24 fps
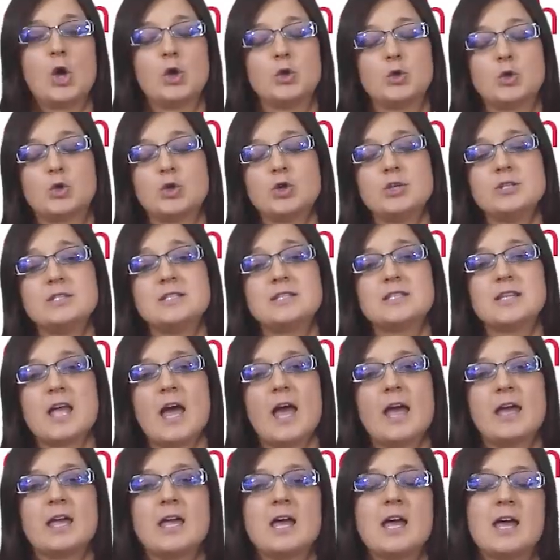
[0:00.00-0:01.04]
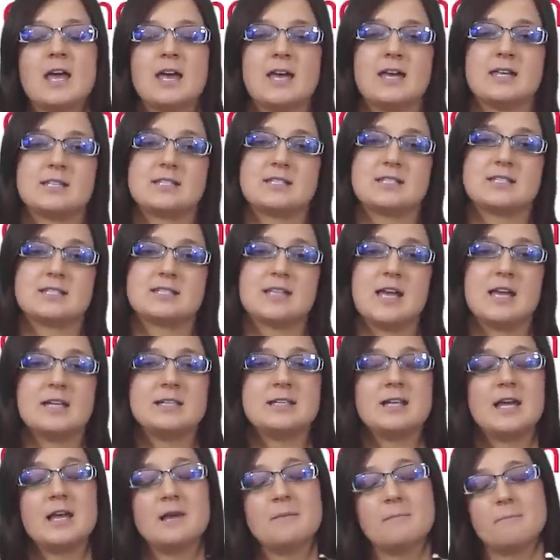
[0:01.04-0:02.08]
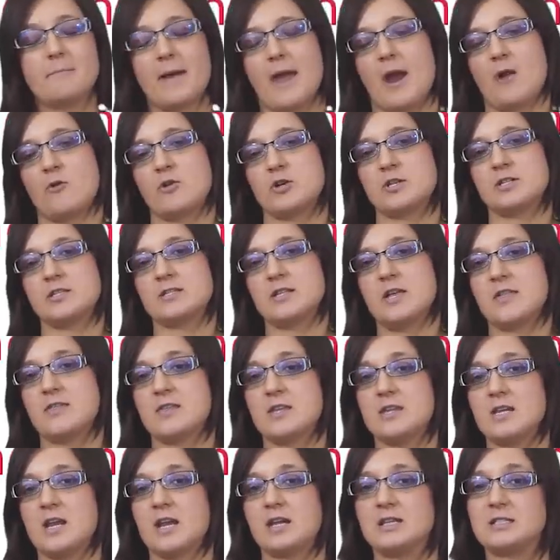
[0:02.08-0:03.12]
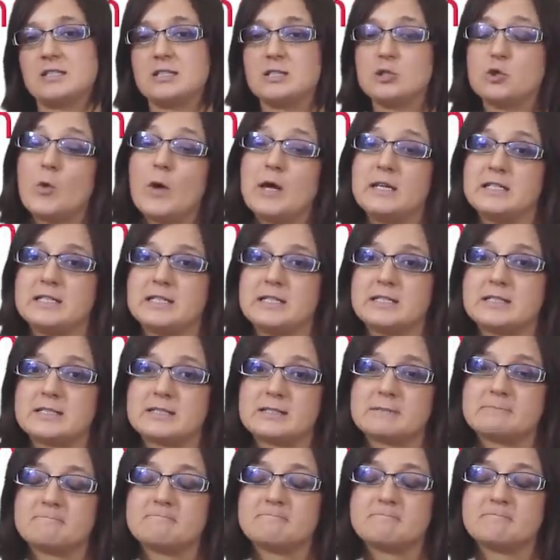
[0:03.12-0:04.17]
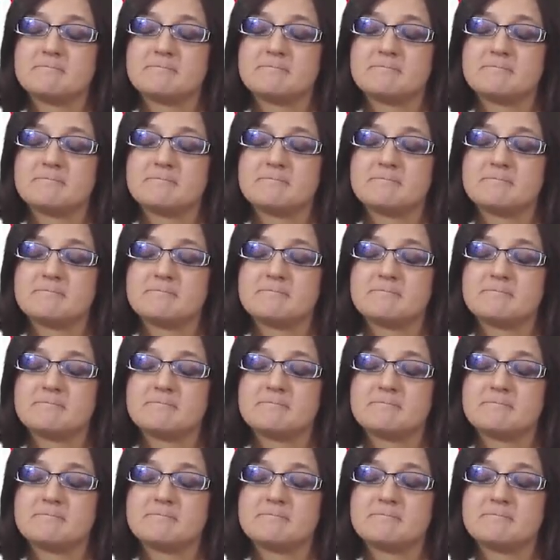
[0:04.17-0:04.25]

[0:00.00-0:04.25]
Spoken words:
you could say it's set in Paris in the 1920s.